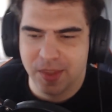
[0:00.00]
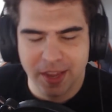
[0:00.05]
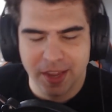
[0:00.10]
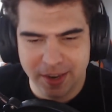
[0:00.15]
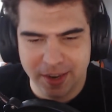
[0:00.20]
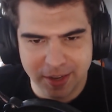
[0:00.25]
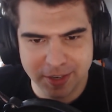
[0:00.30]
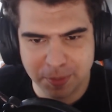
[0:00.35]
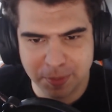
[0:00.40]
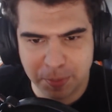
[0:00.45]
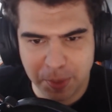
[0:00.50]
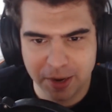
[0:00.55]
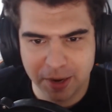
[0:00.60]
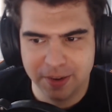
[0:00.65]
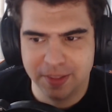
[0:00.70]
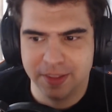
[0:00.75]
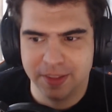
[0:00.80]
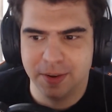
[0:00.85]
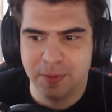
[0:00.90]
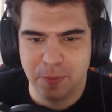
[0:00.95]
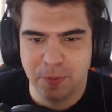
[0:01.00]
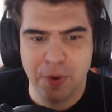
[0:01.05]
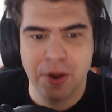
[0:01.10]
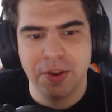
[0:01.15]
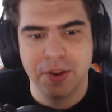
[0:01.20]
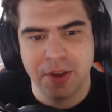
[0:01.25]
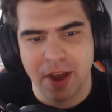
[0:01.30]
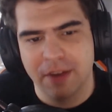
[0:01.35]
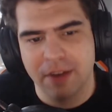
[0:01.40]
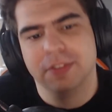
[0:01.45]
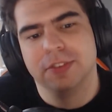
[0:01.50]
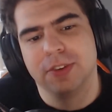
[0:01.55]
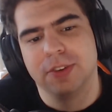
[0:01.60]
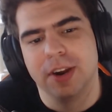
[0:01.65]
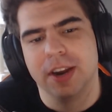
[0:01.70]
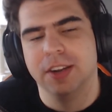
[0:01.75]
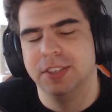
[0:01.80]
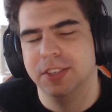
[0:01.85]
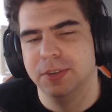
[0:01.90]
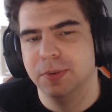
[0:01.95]
it does appear that when you have a
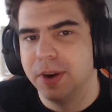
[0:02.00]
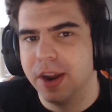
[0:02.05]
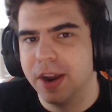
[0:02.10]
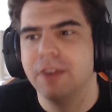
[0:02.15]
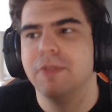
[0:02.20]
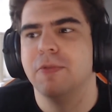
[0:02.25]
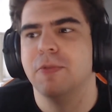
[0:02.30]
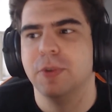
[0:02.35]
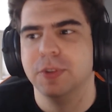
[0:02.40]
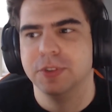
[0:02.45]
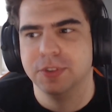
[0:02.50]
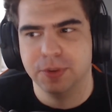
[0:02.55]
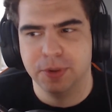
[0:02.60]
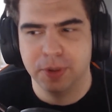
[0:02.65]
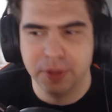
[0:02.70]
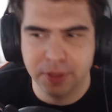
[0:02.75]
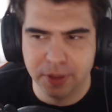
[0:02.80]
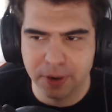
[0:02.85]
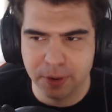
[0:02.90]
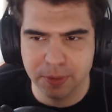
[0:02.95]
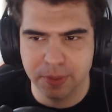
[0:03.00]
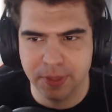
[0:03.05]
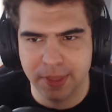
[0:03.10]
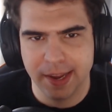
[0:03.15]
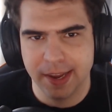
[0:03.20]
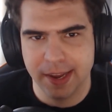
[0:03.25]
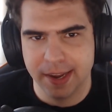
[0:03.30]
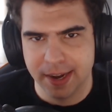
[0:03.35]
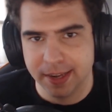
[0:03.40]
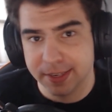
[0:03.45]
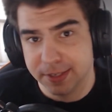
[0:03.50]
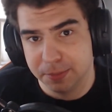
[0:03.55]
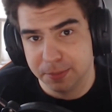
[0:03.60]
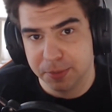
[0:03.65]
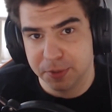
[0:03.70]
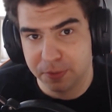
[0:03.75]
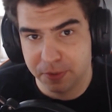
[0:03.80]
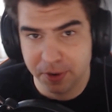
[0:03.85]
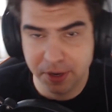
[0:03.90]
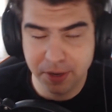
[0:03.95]
strategy when everyone's doing their own thing and has so
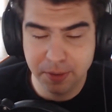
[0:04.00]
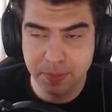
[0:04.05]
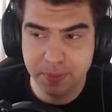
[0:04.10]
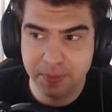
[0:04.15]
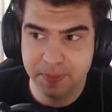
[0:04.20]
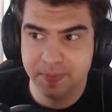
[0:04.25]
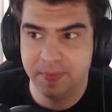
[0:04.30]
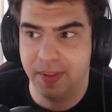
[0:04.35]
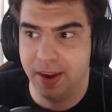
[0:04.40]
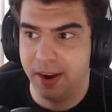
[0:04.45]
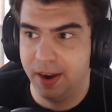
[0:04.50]
much freedom,